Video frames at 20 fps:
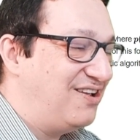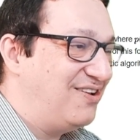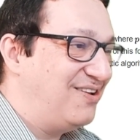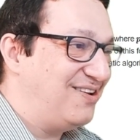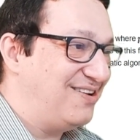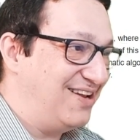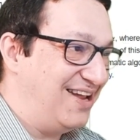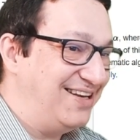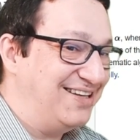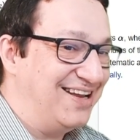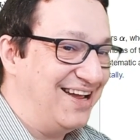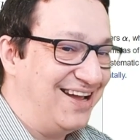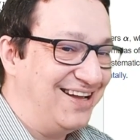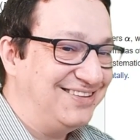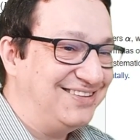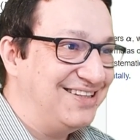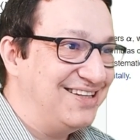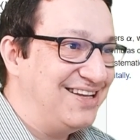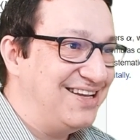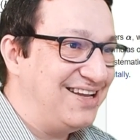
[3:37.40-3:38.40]
like
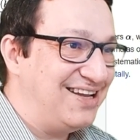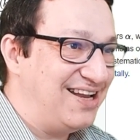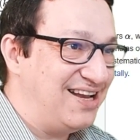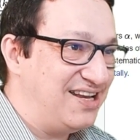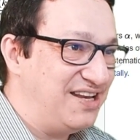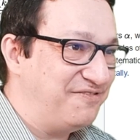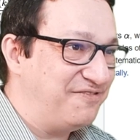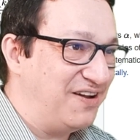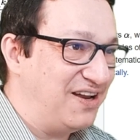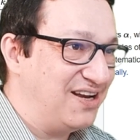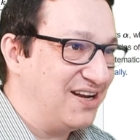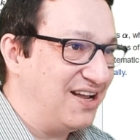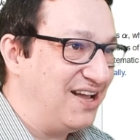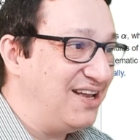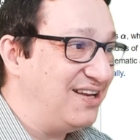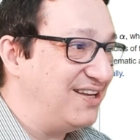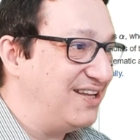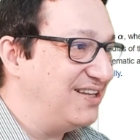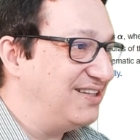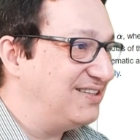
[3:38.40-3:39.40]
that, and if I
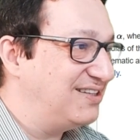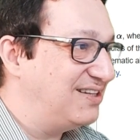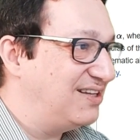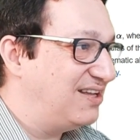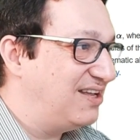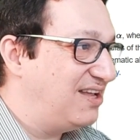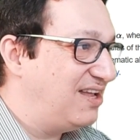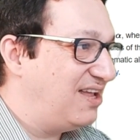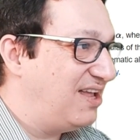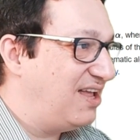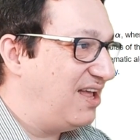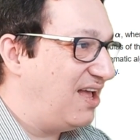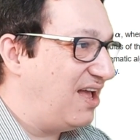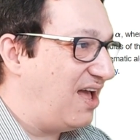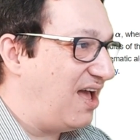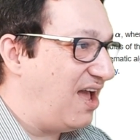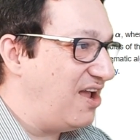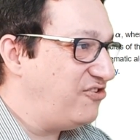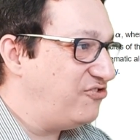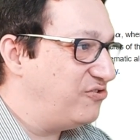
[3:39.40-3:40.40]
run it,
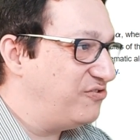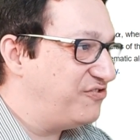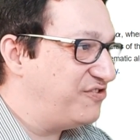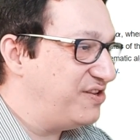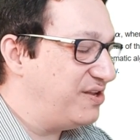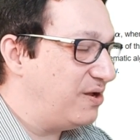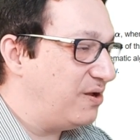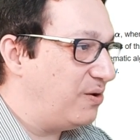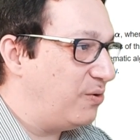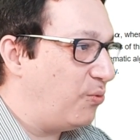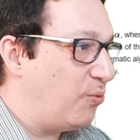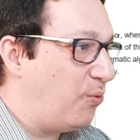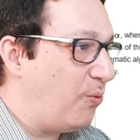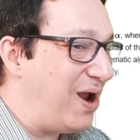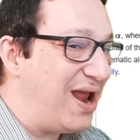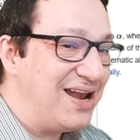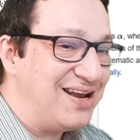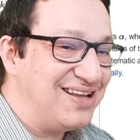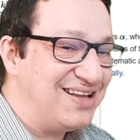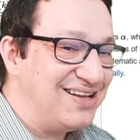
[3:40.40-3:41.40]
I should see,
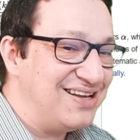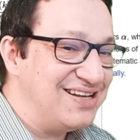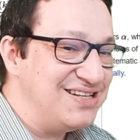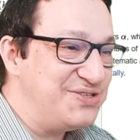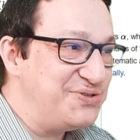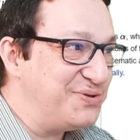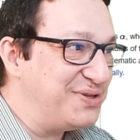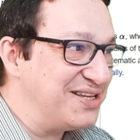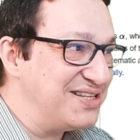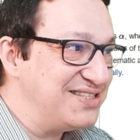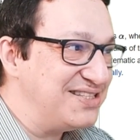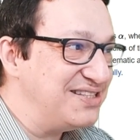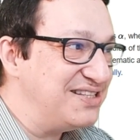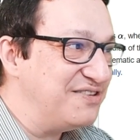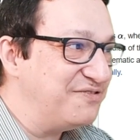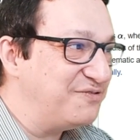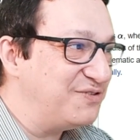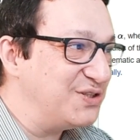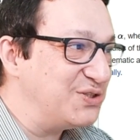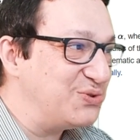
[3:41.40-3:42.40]
well, as you can see, the
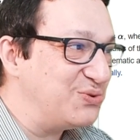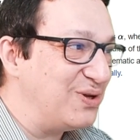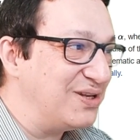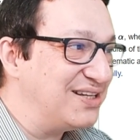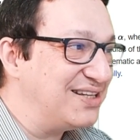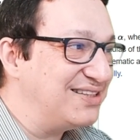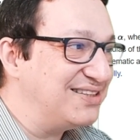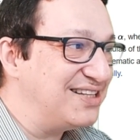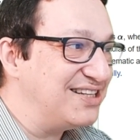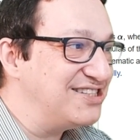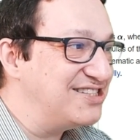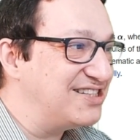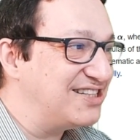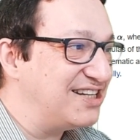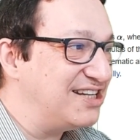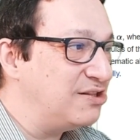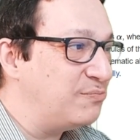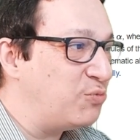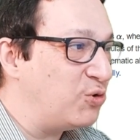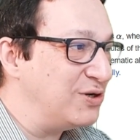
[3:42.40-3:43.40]
first one returned
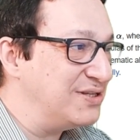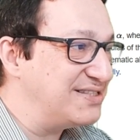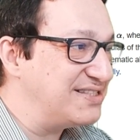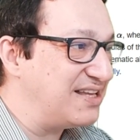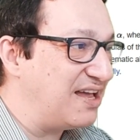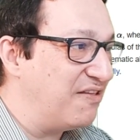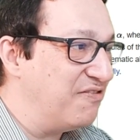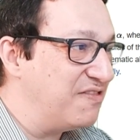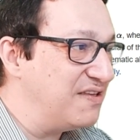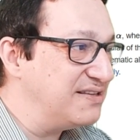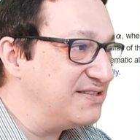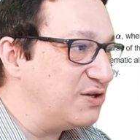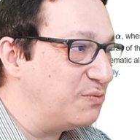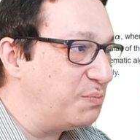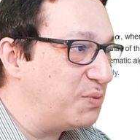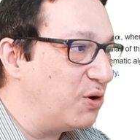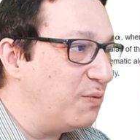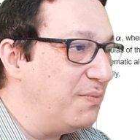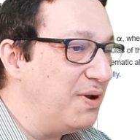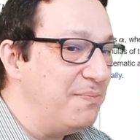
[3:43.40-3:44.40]
3 point something, so
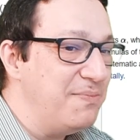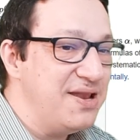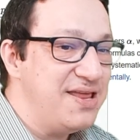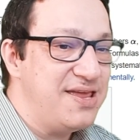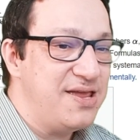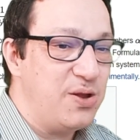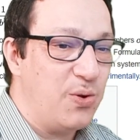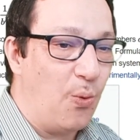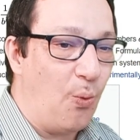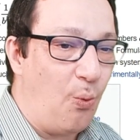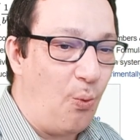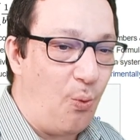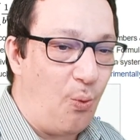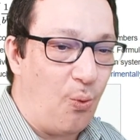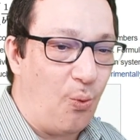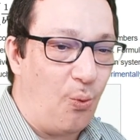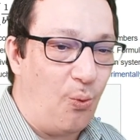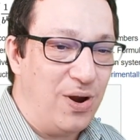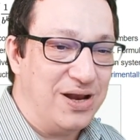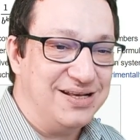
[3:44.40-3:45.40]
probably
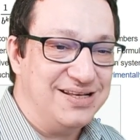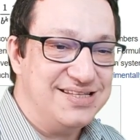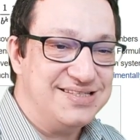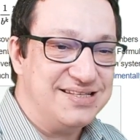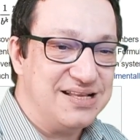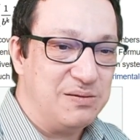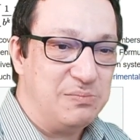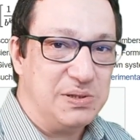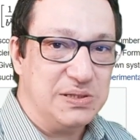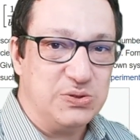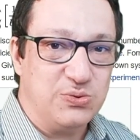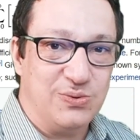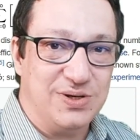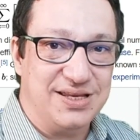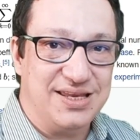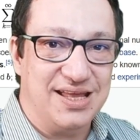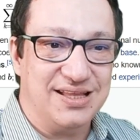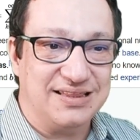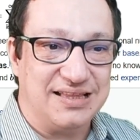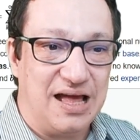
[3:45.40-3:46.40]
when these numbers will
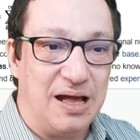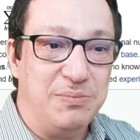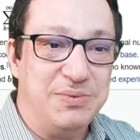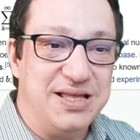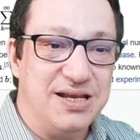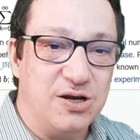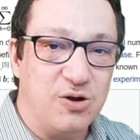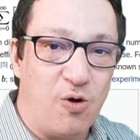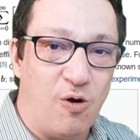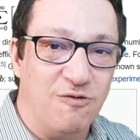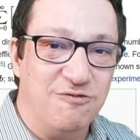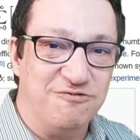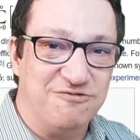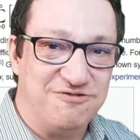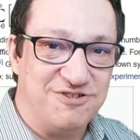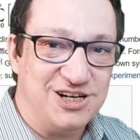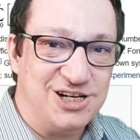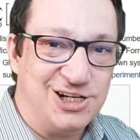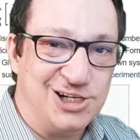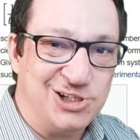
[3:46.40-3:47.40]
get up, they'll
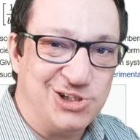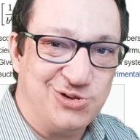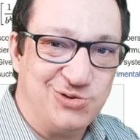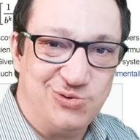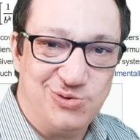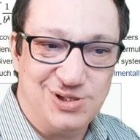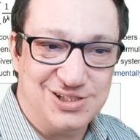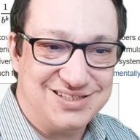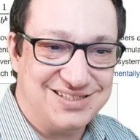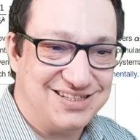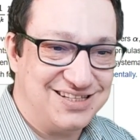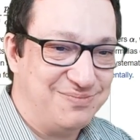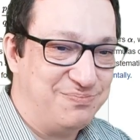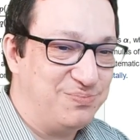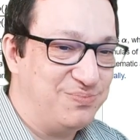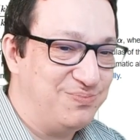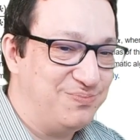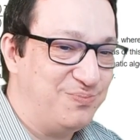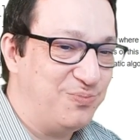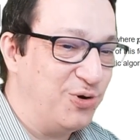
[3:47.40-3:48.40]
converge towards
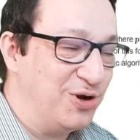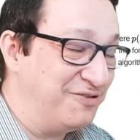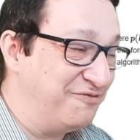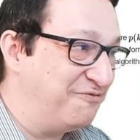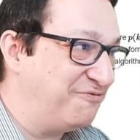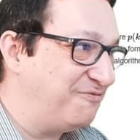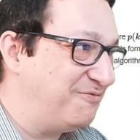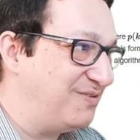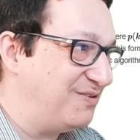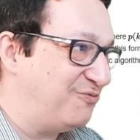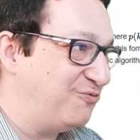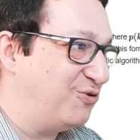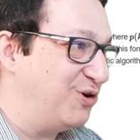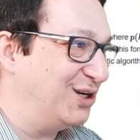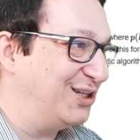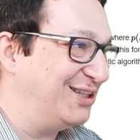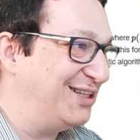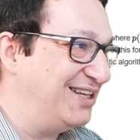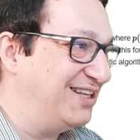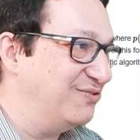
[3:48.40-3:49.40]

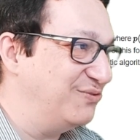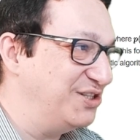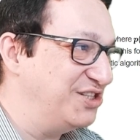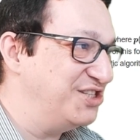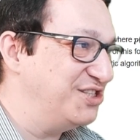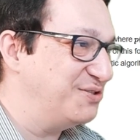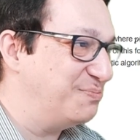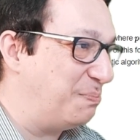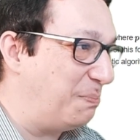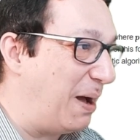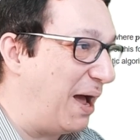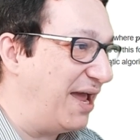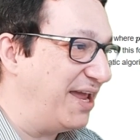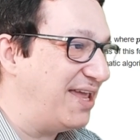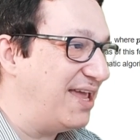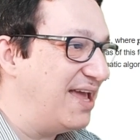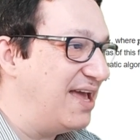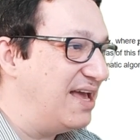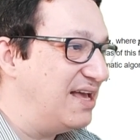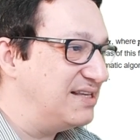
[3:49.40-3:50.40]
3.14, which is pi.
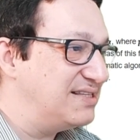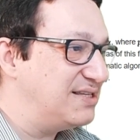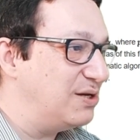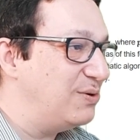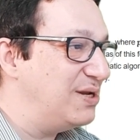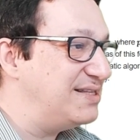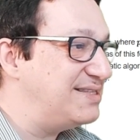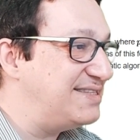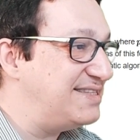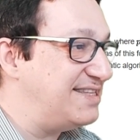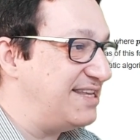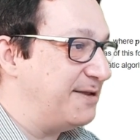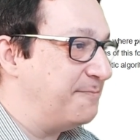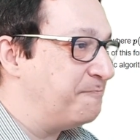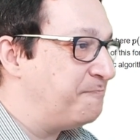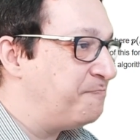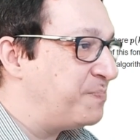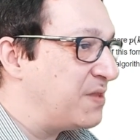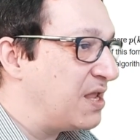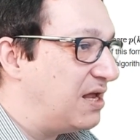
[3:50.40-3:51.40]
So let's see,
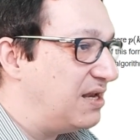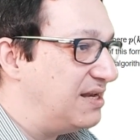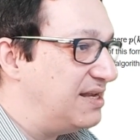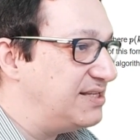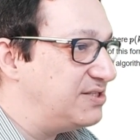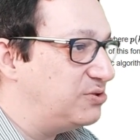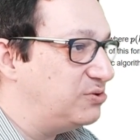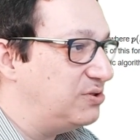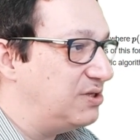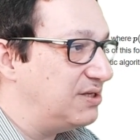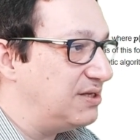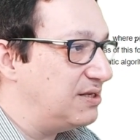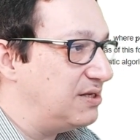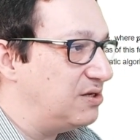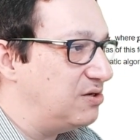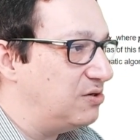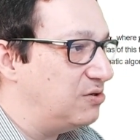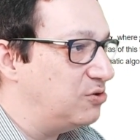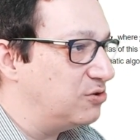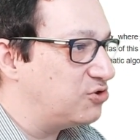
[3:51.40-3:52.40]

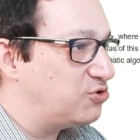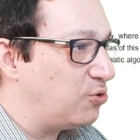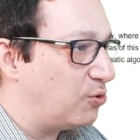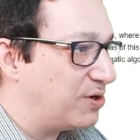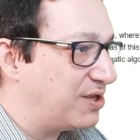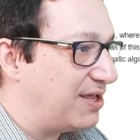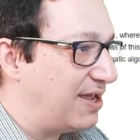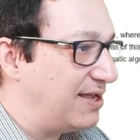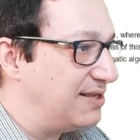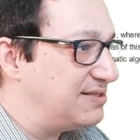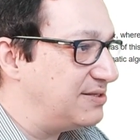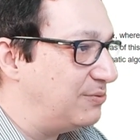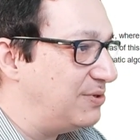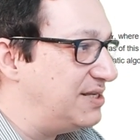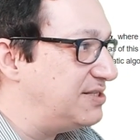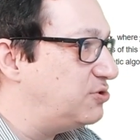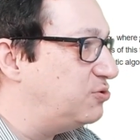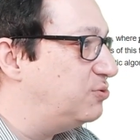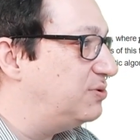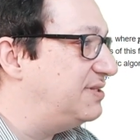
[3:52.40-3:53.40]
looks okay. So
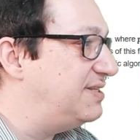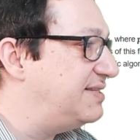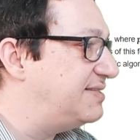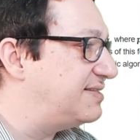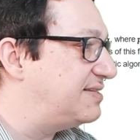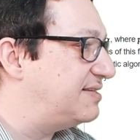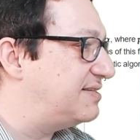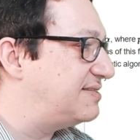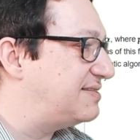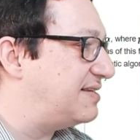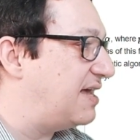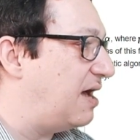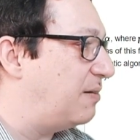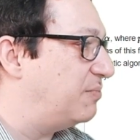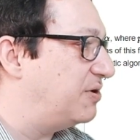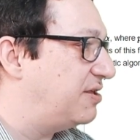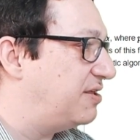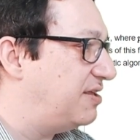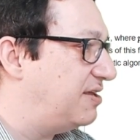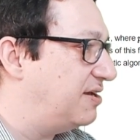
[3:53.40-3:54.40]
let's do this sum
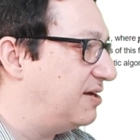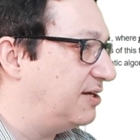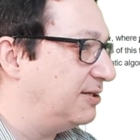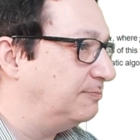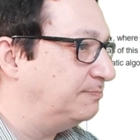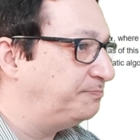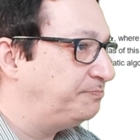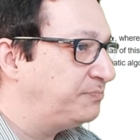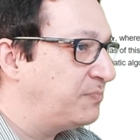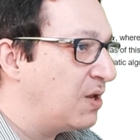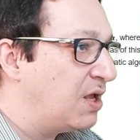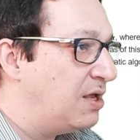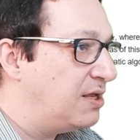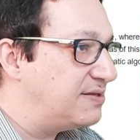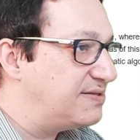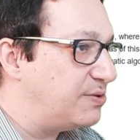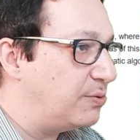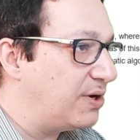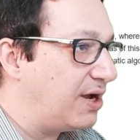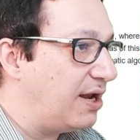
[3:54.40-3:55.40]
here.
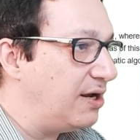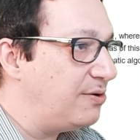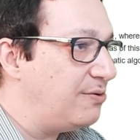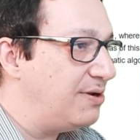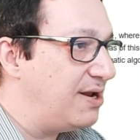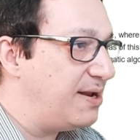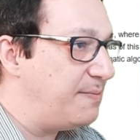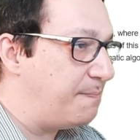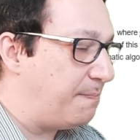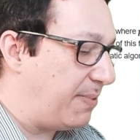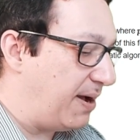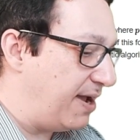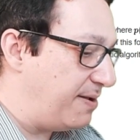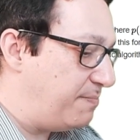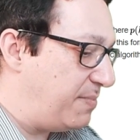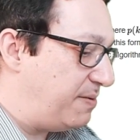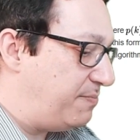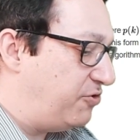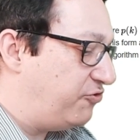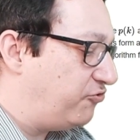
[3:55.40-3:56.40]
So calculate pi,
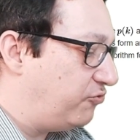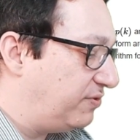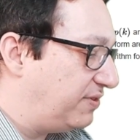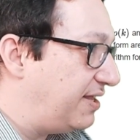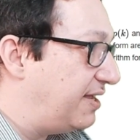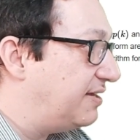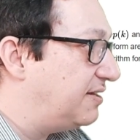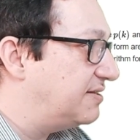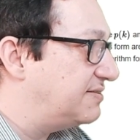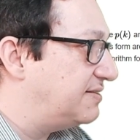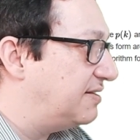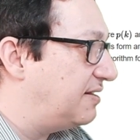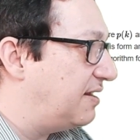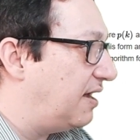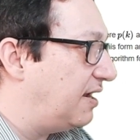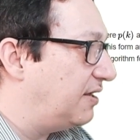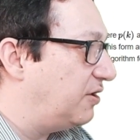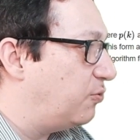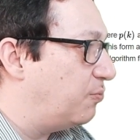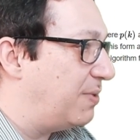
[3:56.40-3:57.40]
maybe should take as an
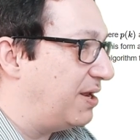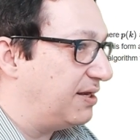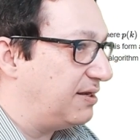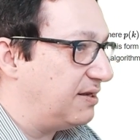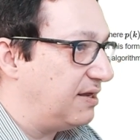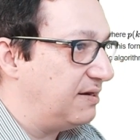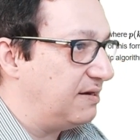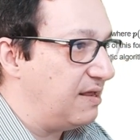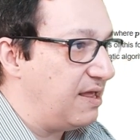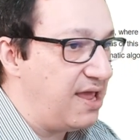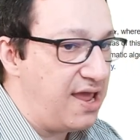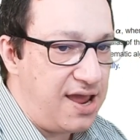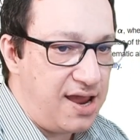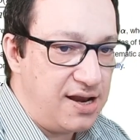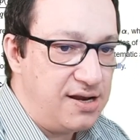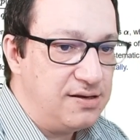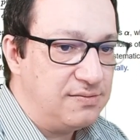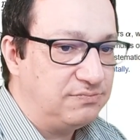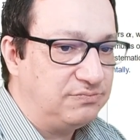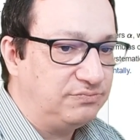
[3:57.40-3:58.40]
argument an
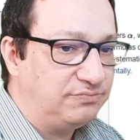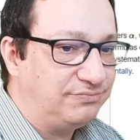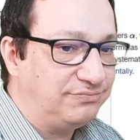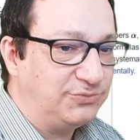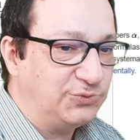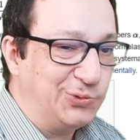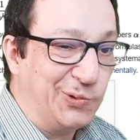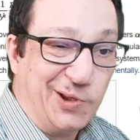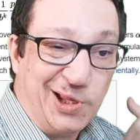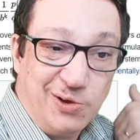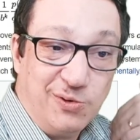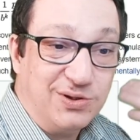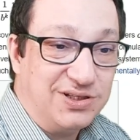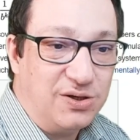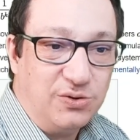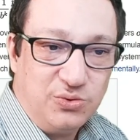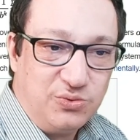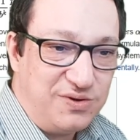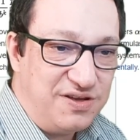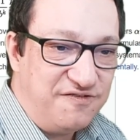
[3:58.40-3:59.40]
n. We cannot
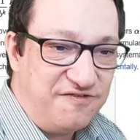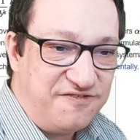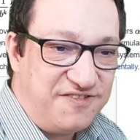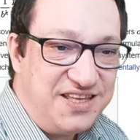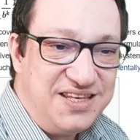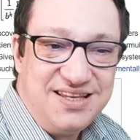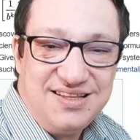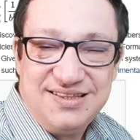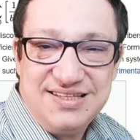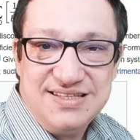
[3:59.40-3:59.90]
go to infinity,